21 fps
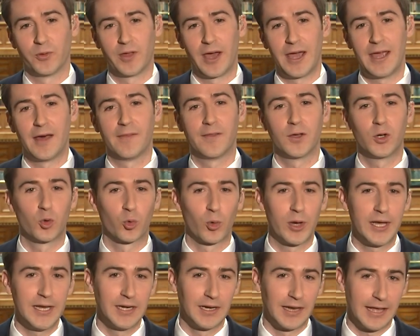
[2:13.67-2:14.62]
They are the
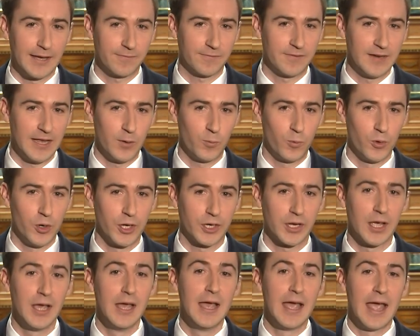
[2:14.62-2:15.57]
Green Left
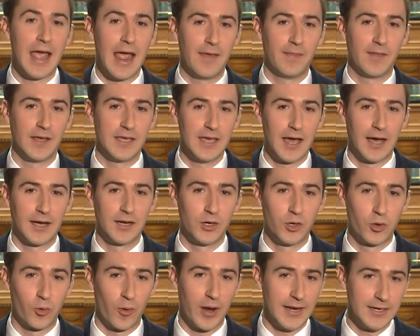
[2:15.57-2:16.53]
Network and the Young
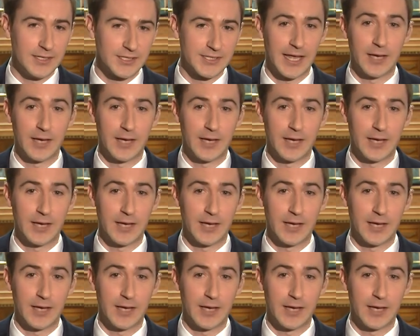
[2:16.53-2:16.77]
Greens.